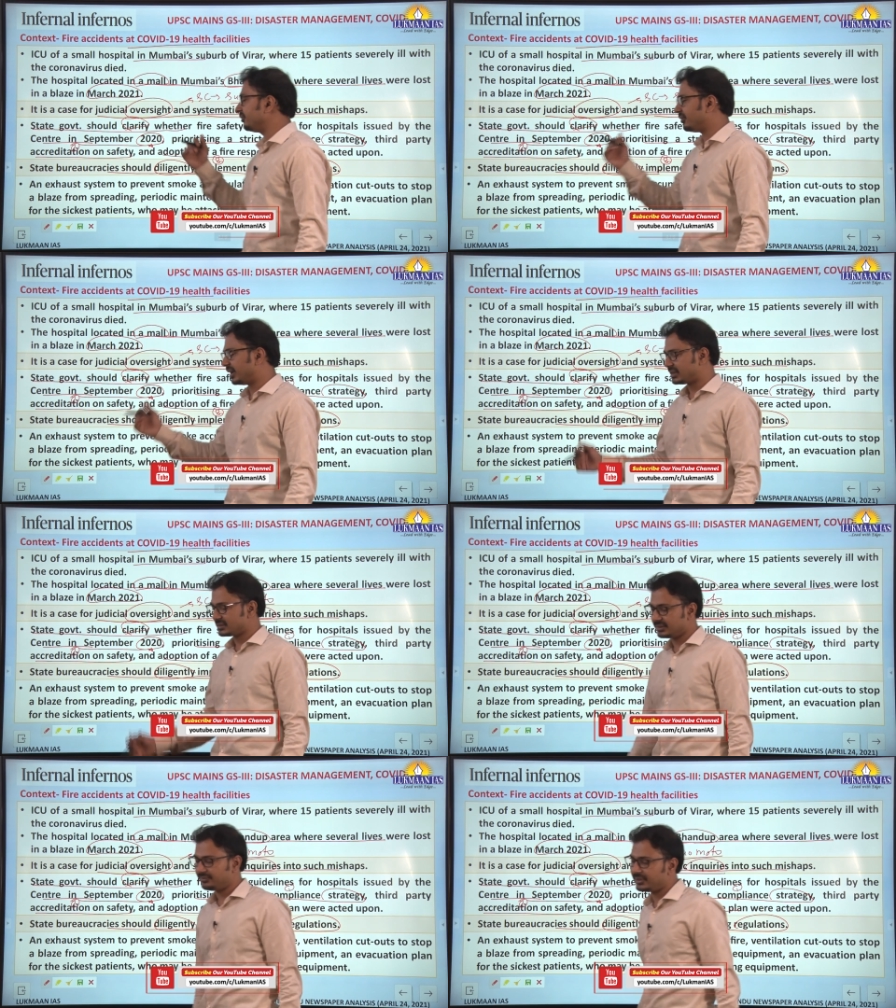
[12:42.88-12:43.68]
fire
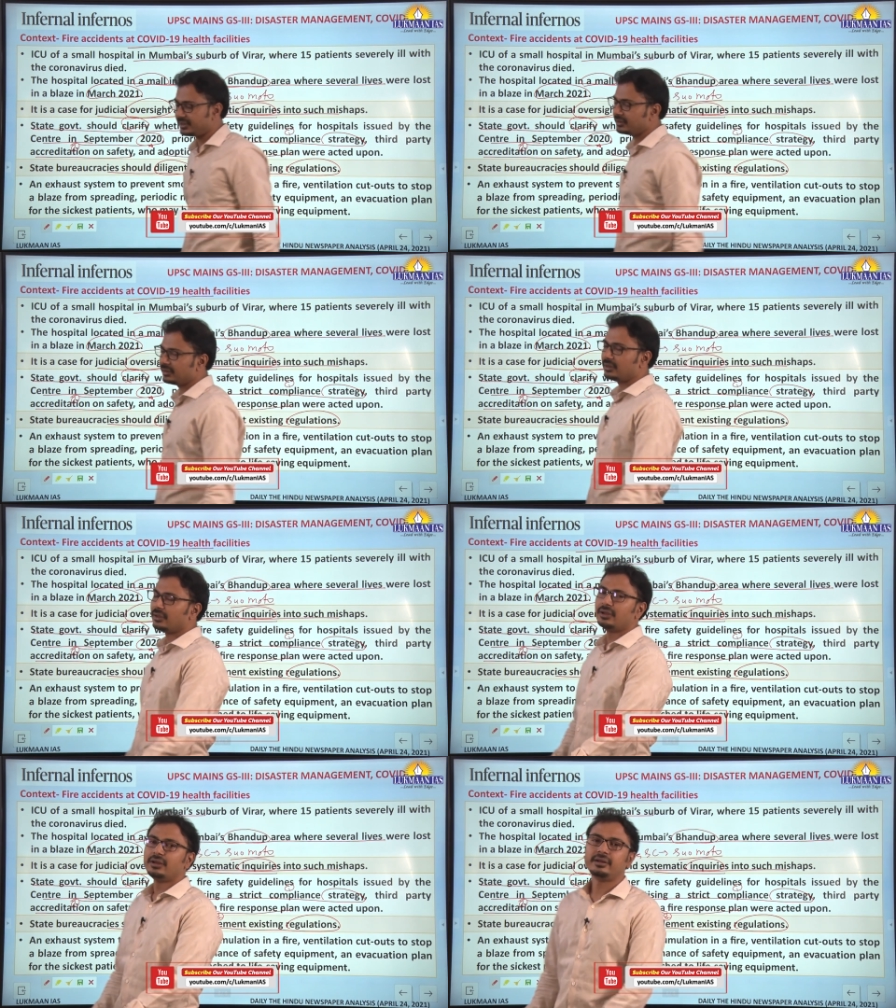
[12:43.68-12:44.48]
safety,
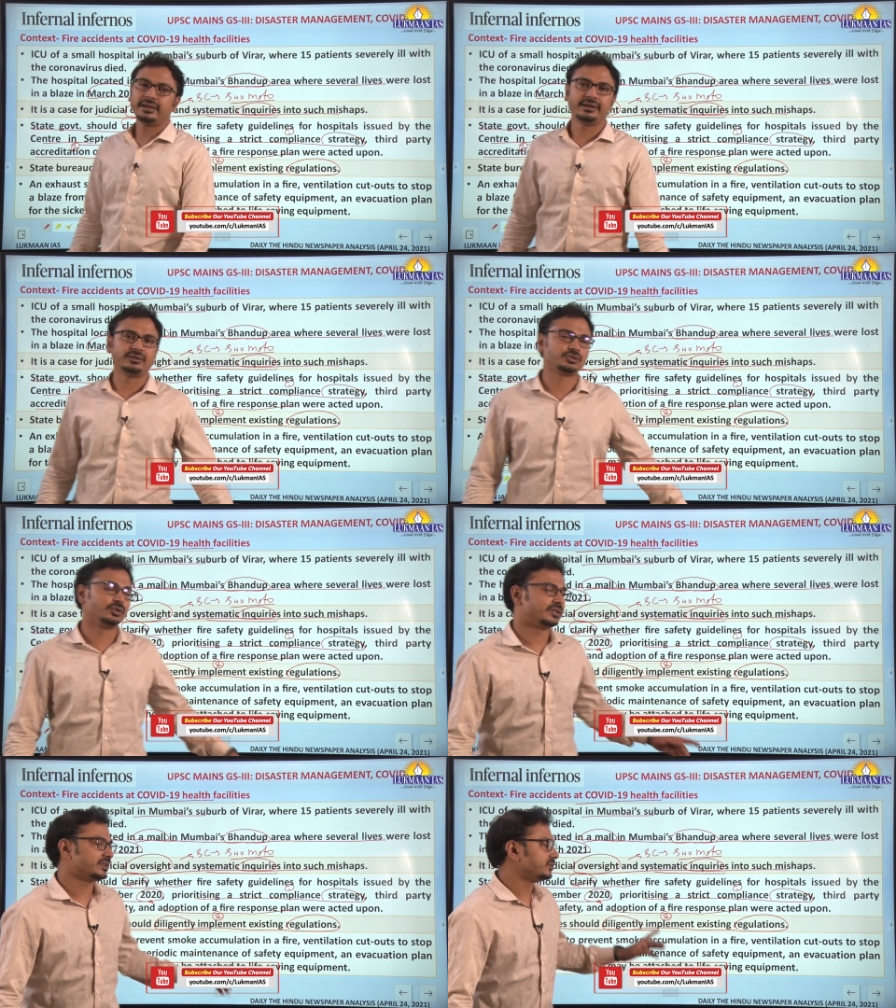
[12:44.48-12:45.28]
right? So
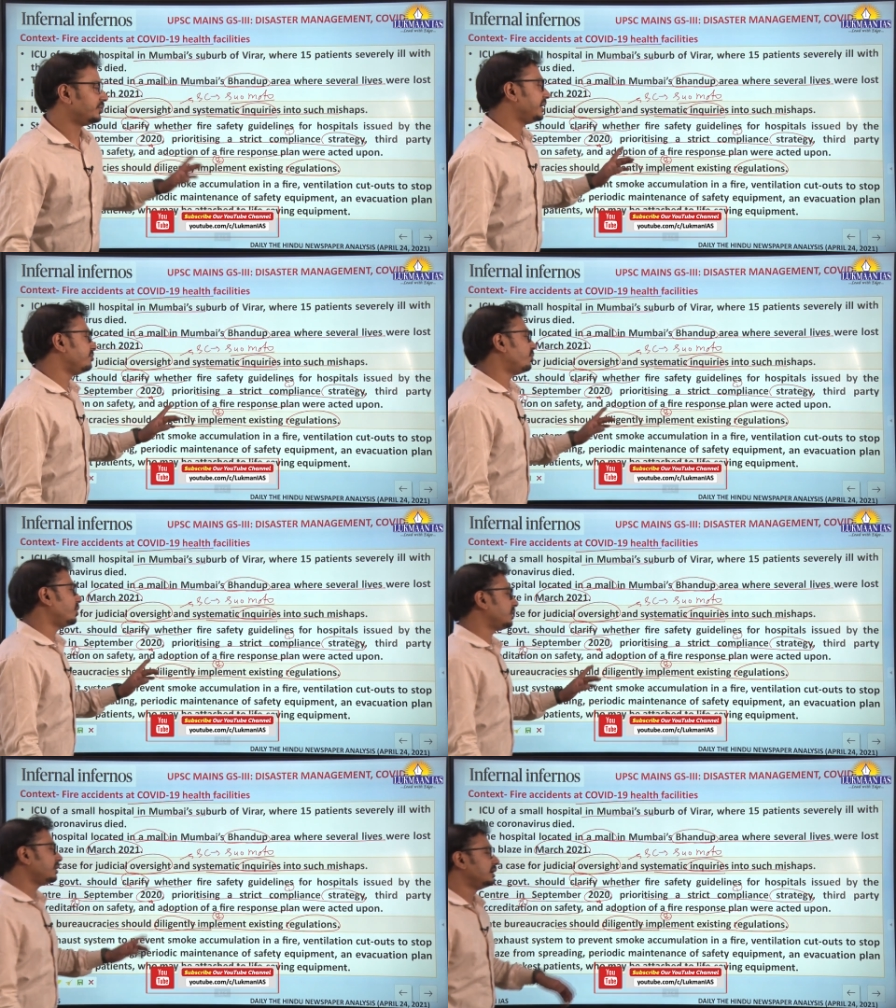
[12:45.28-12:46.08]
this is very
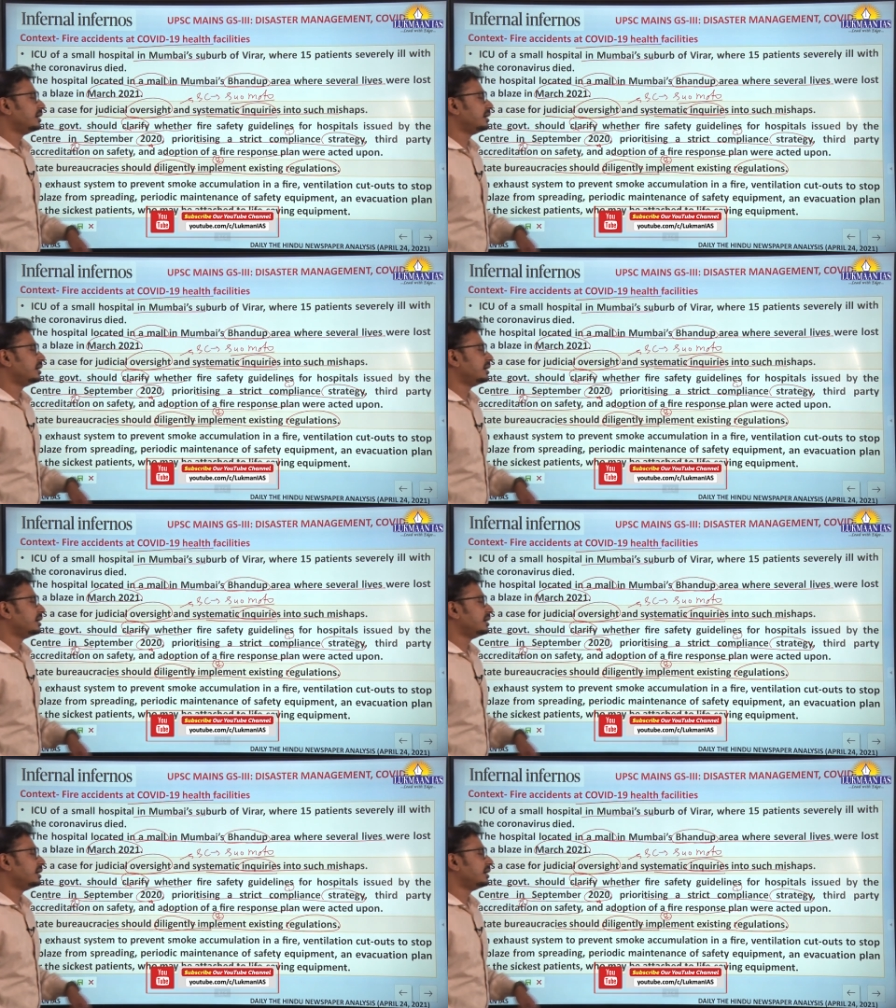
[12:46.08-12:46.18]
important.